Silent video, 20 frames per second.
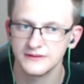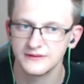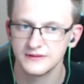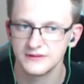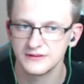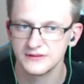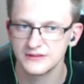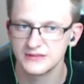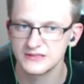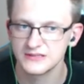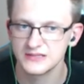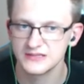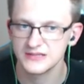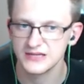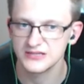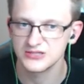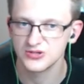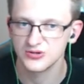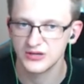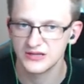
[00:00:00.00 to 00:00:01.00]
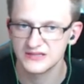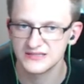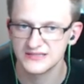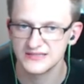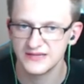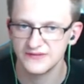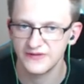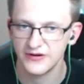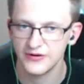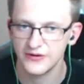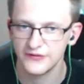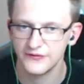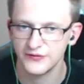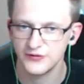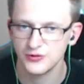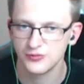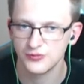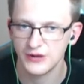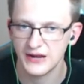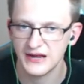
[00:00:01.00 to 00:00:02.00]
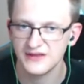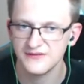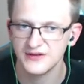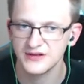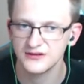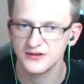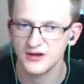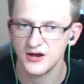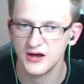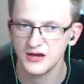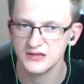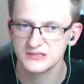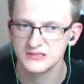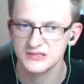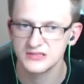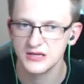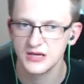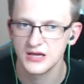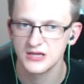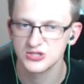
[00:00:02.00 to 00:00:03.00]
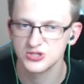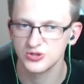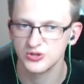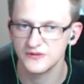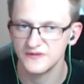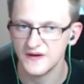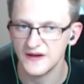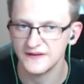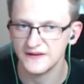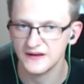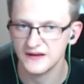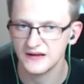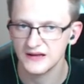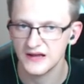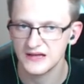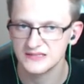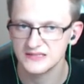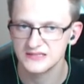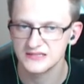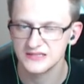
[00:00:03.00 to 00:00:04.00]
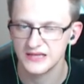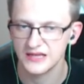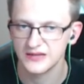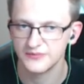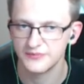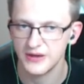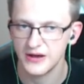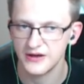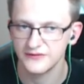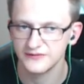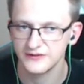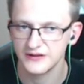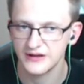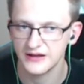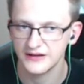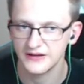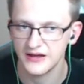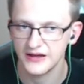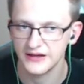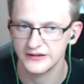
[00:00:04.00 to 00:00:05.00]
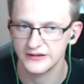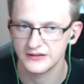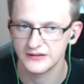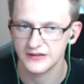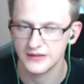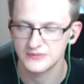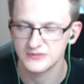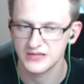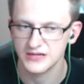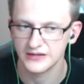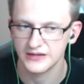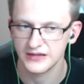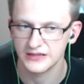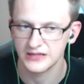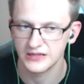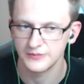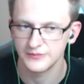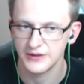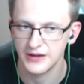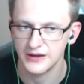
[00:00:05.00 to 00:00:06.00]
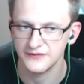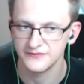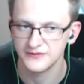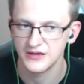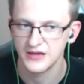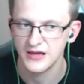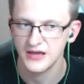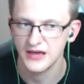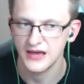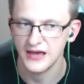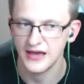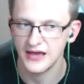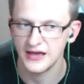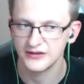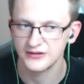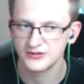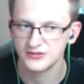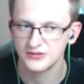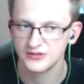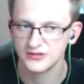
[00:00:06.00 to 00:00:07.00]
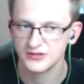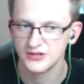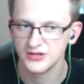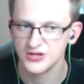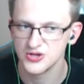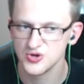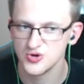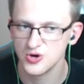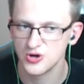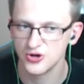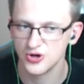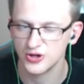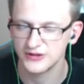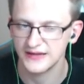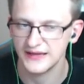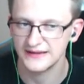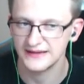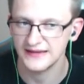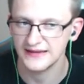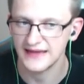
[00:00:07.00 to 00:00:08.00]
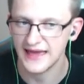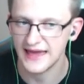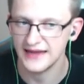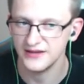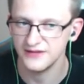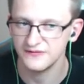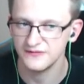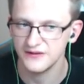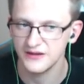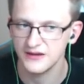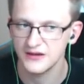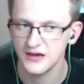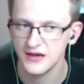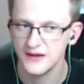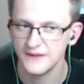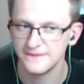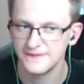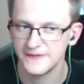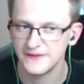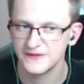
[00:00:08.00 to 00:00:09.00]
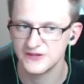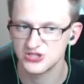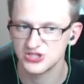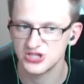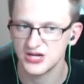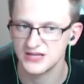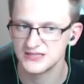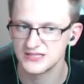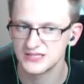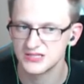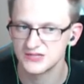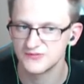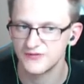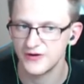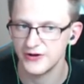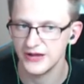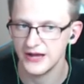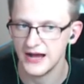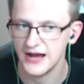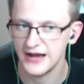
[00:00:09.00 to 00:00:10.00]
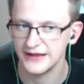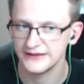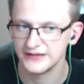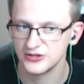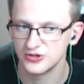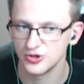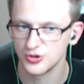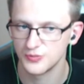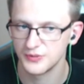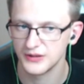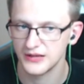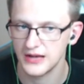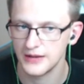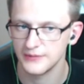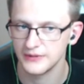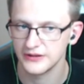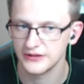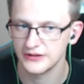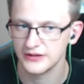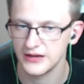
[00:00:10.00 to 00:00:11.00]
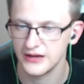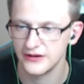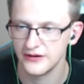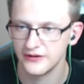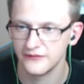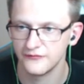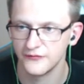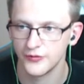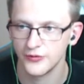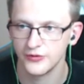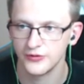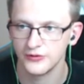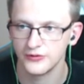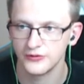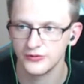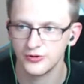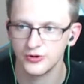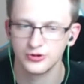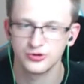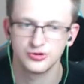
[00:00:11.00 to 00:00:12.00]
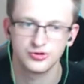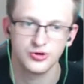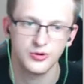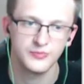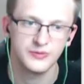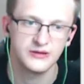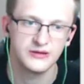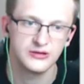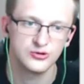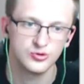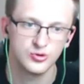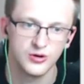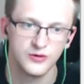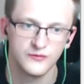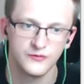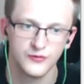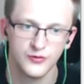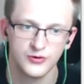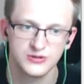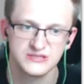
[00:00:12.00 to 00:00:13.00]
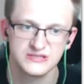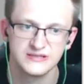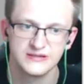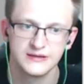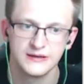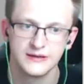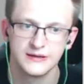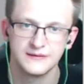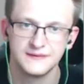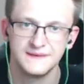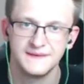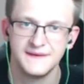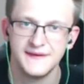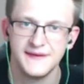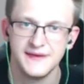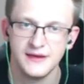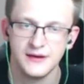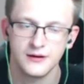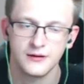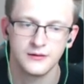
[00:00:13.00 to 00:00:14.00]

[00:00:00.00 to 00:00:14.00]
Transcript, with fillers: this is, as you can see, very few relevant cards. So if other classes get buffed and other archetypes are getting buffed and you are not getting anything, then the chance is very high that you're becoming uh, or dropping into a worse tier.